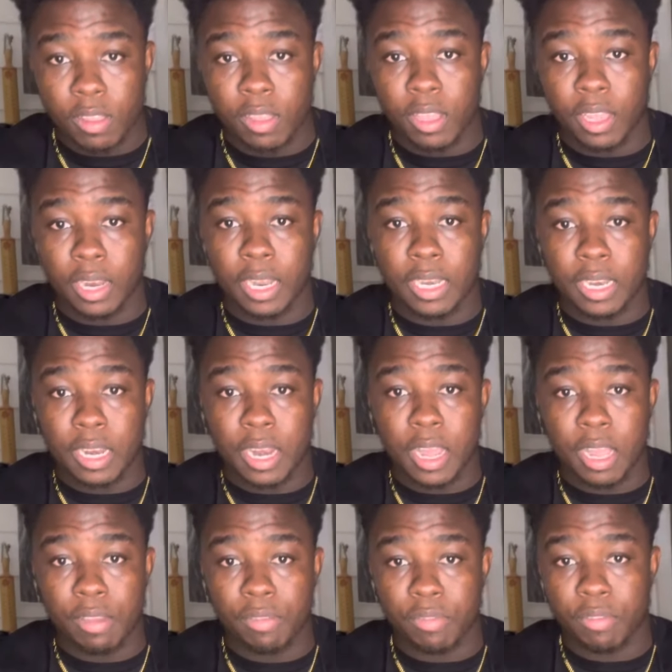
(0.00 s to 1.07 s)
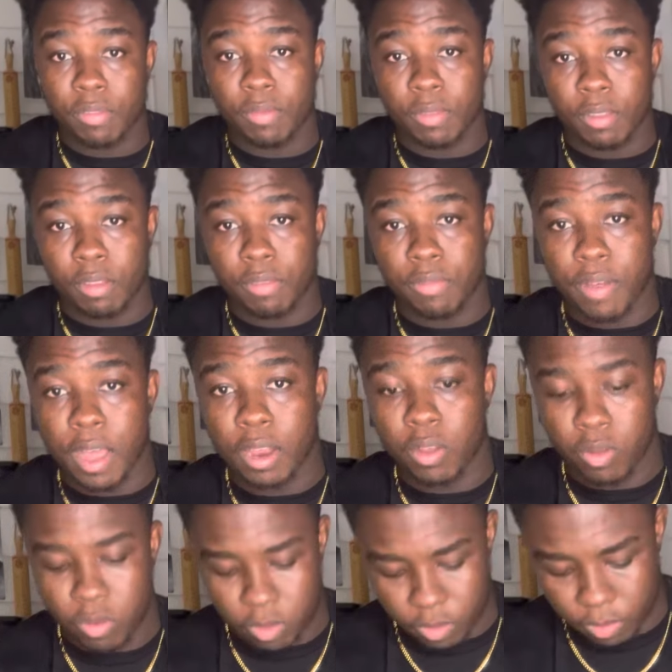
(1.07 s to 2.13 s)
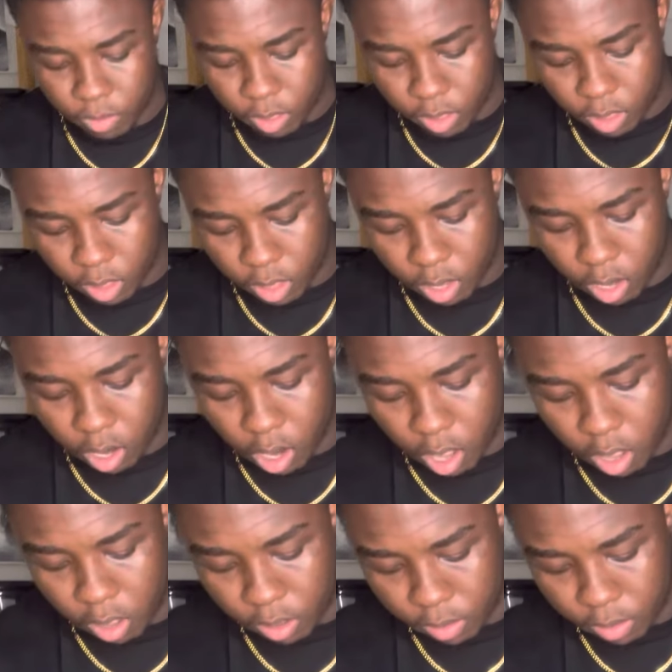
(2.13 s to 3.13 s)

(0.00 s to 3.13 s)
and let the knife follow the claw.